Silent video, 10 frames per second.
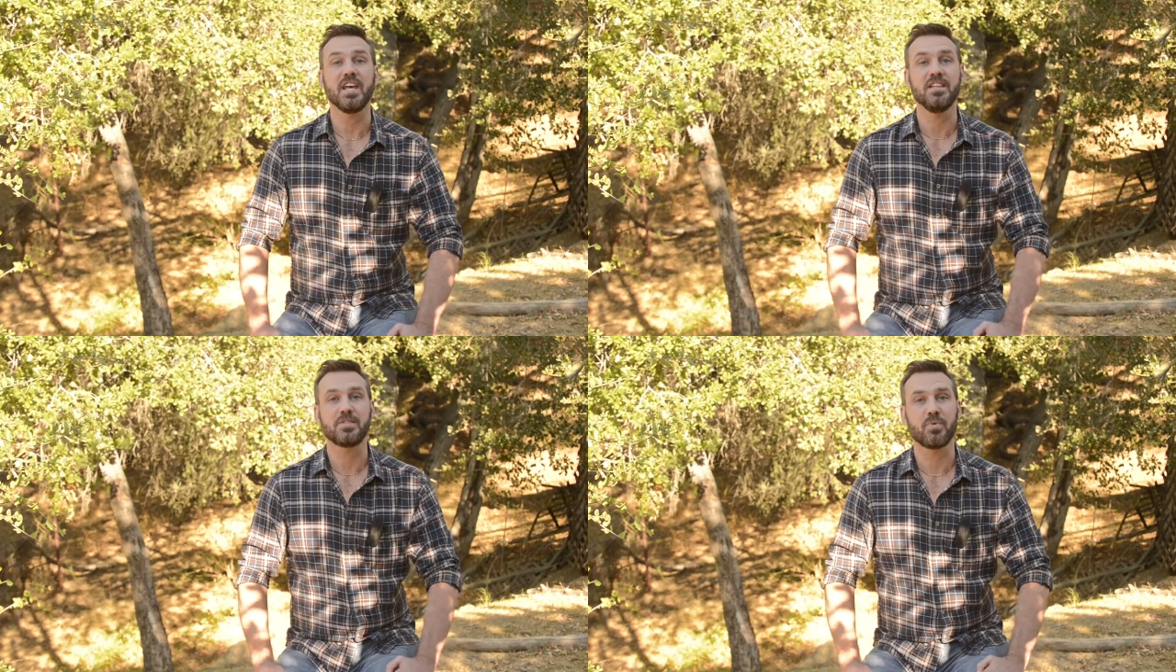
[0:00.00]

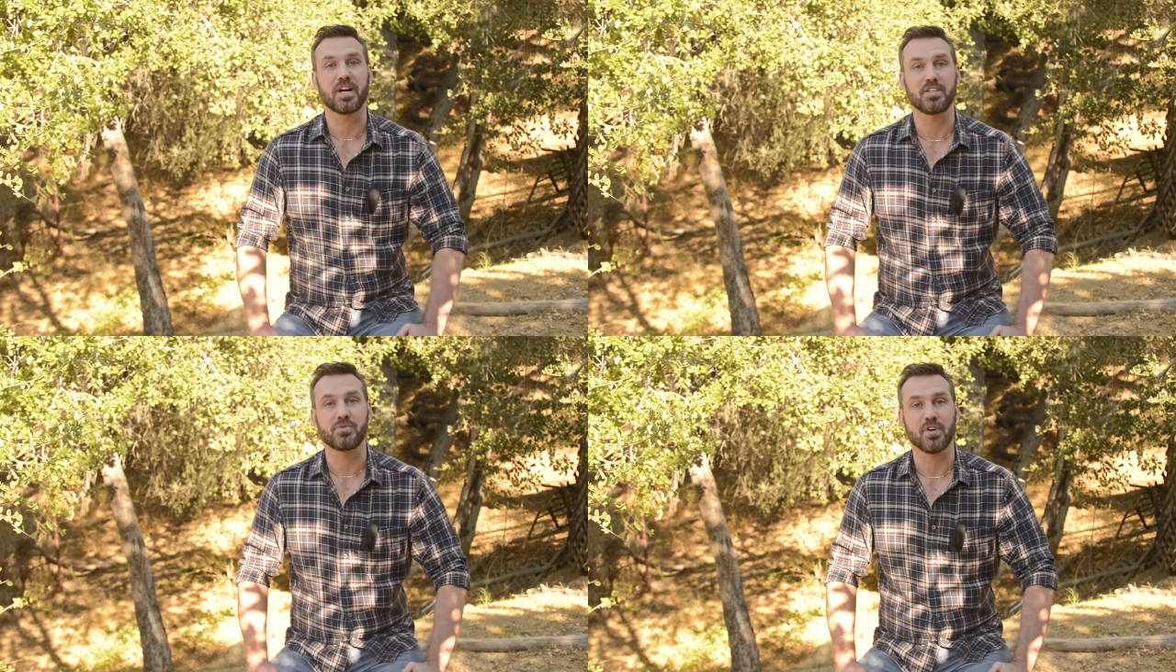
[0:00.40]
In this
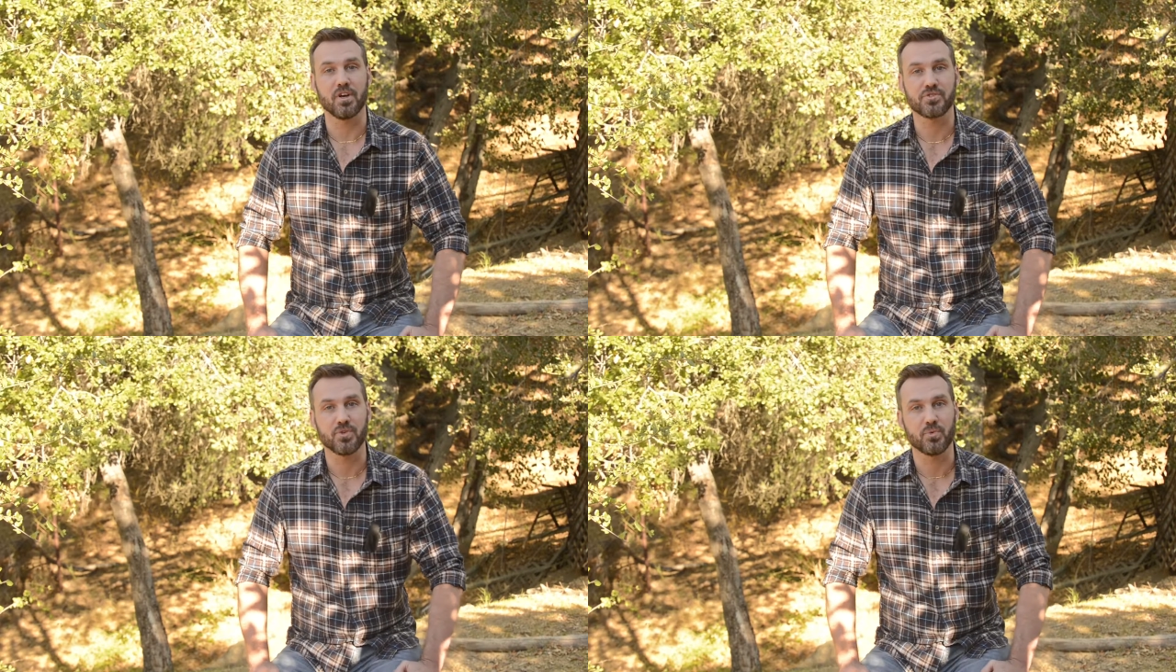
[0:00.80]
practice, we
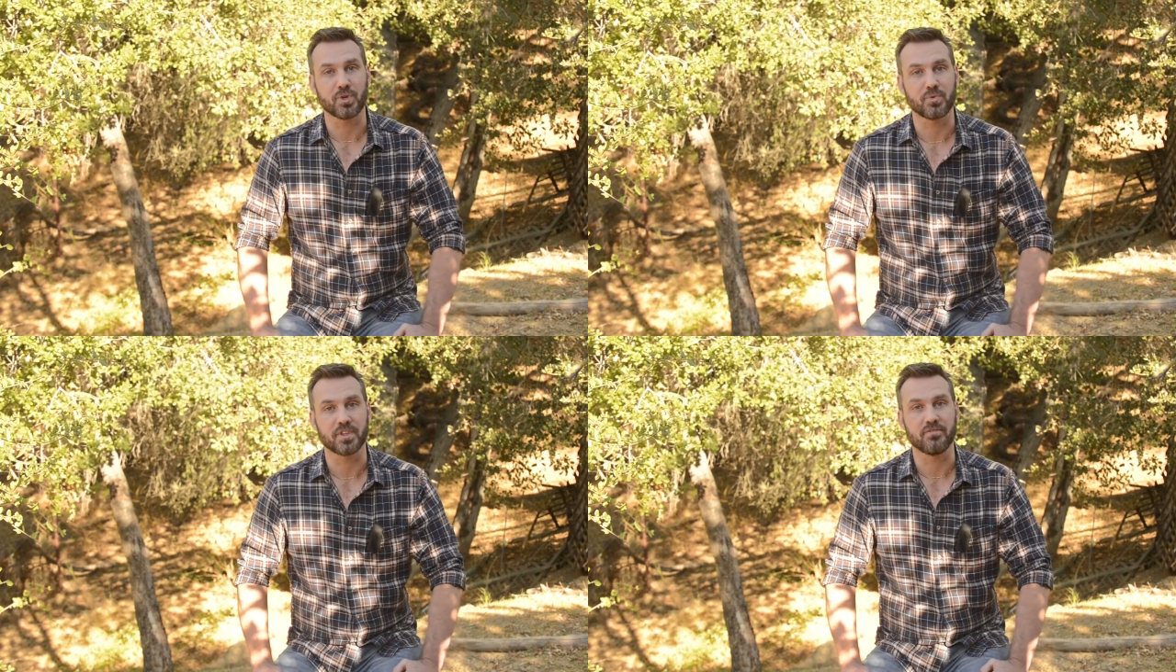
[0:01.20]
also
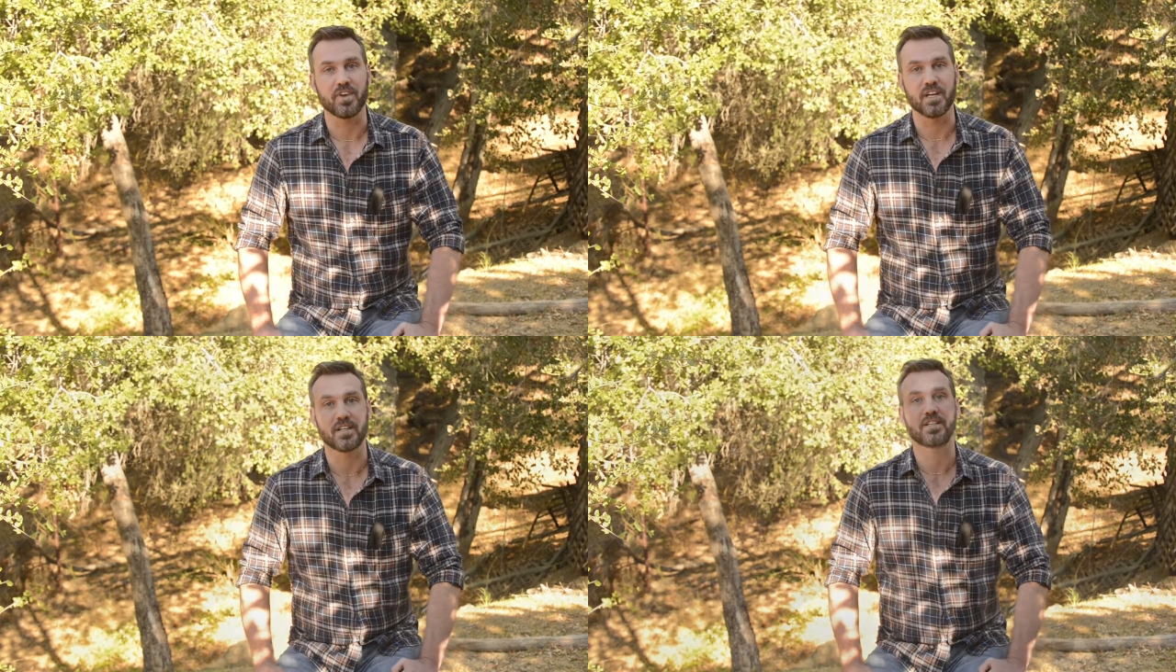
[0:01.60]
work with the
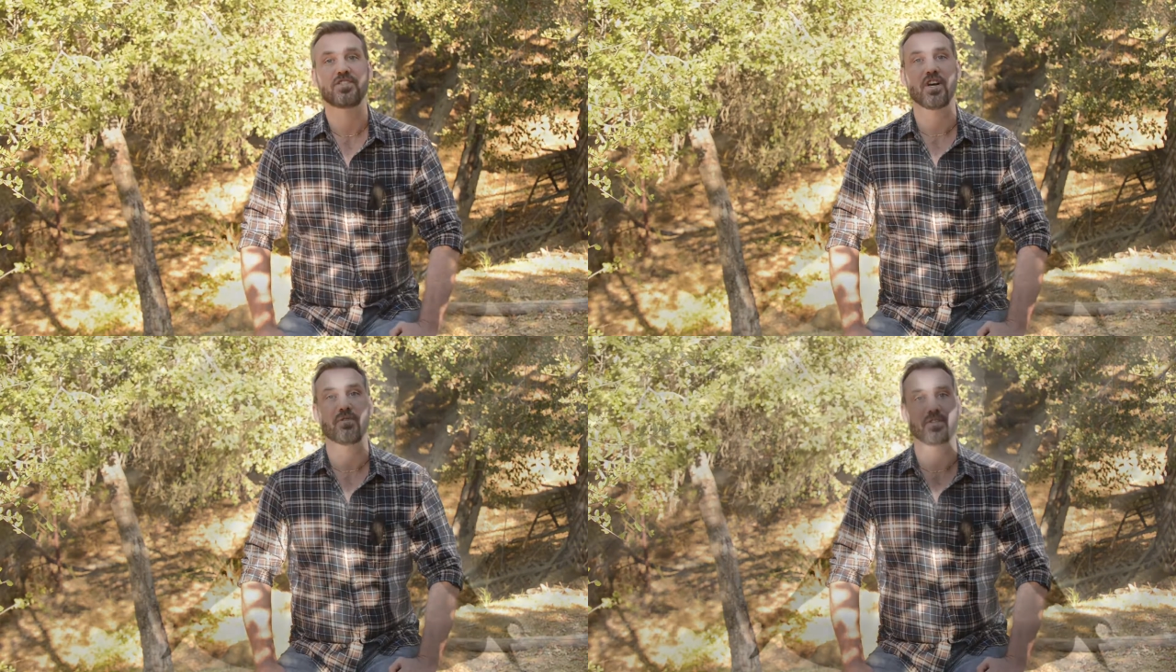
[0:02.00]
Vedic
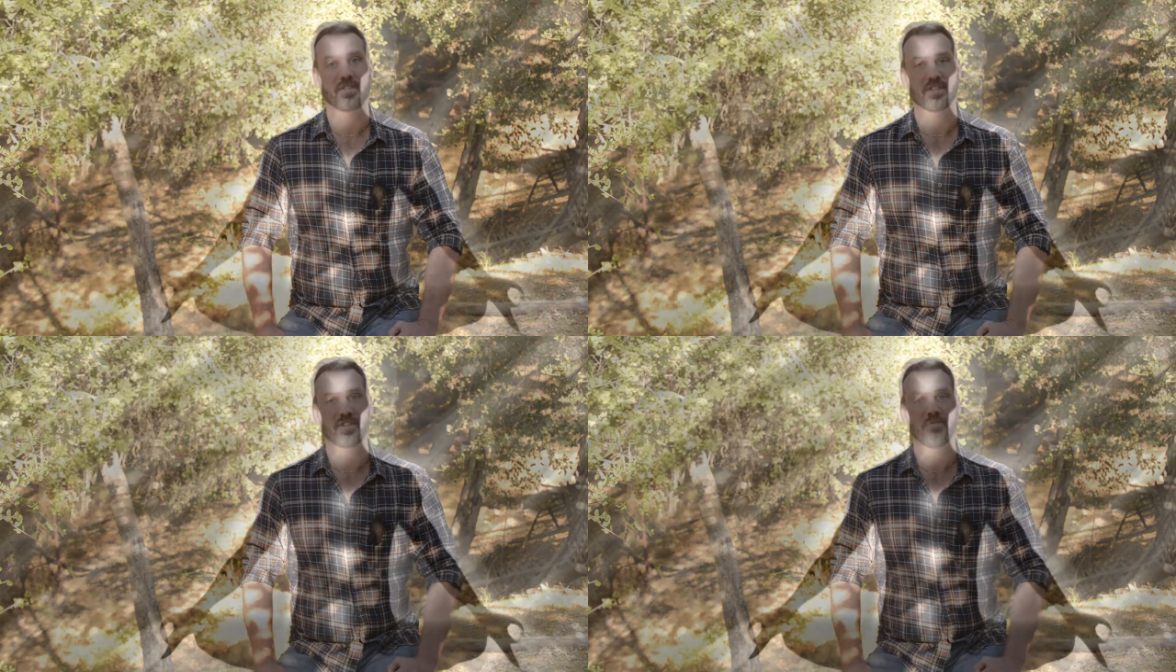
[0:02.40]
chakra
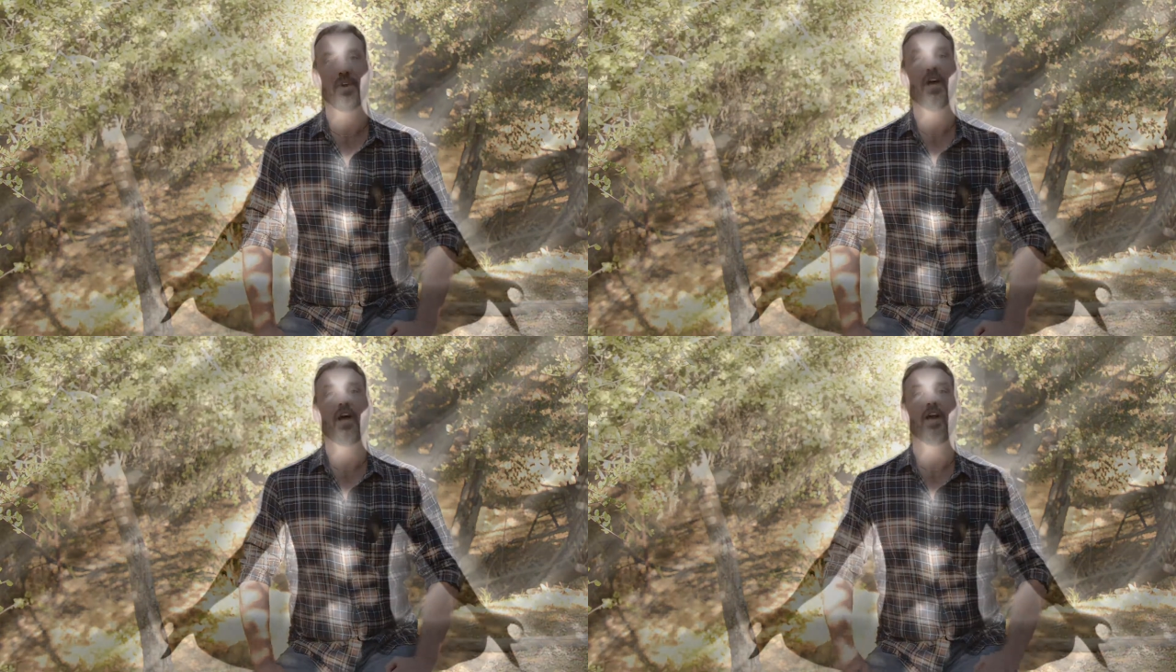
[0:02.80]
system
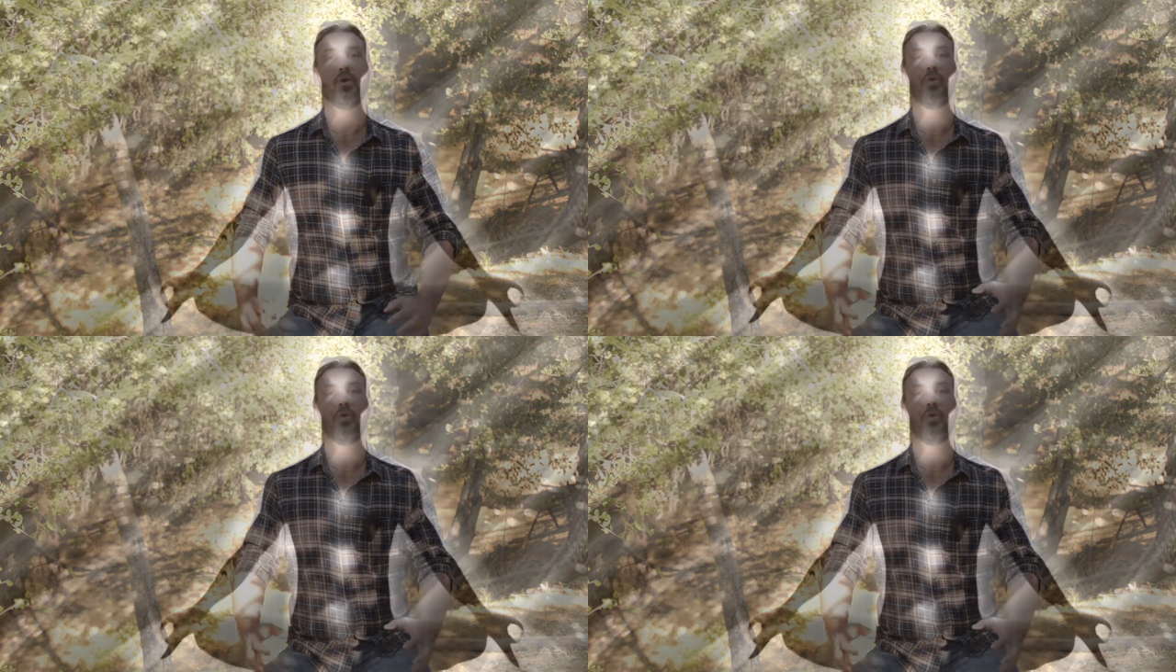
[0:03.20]
and